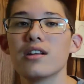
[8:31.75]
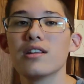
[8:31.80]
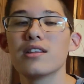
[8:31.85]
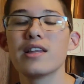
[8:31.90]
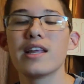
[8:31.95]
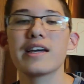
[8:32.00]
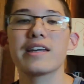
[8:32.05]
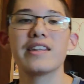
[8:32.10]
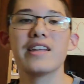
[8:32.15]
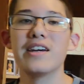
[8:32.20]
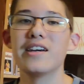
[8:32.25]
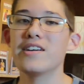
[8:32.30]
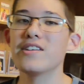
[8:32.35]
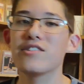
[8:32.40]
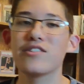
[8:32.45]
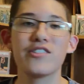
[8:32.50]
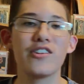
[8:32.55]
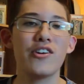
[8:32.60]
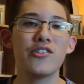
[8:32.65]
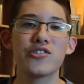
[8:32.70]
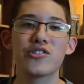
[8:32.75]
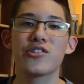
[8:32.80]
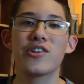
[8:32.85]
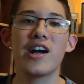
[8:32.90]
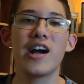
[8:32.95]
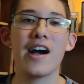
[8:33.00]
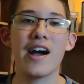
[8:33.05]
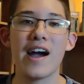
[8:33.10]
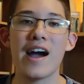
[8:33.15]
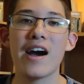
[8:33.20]
like that, those
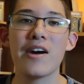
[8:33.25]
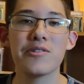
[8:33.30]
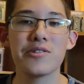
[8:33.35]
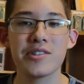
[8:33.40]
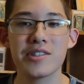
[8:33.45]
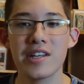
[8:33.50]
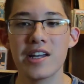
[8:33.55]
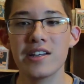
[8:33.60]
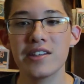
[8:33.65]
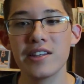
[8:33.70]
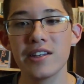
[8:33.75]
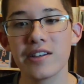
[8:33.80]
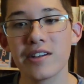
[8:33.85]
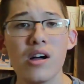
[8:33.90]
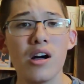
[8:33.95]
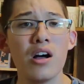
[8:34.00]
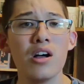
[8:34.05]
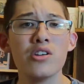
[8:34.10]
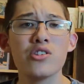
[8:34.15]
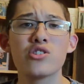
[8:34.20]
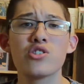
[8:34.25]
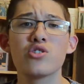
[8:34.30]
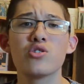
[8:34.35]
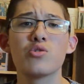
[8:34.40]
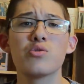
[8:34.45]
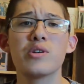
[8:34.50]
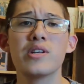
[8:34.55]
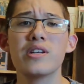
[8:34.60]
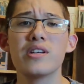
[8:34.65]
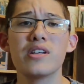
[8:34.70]
are outstanding.
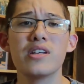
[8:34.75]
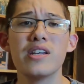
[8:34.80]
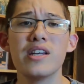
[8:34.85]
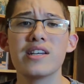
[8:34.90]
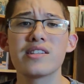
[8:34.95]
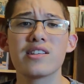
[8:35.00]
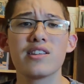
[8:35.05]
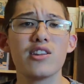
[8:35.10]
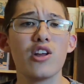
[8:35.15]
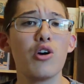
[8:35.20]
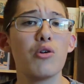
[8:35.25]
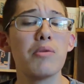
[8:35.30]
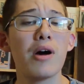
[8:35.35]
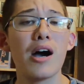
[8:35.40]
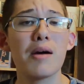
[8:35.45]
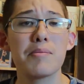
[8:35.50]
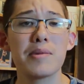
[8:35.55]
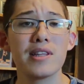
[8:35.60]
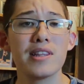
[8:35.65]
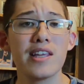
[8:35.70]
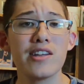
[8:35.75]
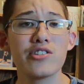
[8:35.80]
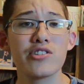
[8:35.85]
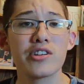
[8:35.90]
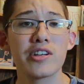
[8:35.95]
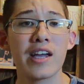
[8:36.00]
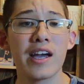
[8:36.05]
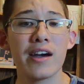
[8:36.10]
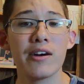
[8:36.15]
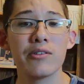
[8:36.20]
Also, he has a low
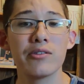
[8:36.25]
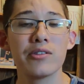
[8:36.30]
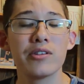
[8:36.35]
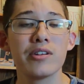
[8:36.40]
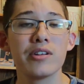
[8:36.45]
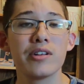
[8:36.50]
population count.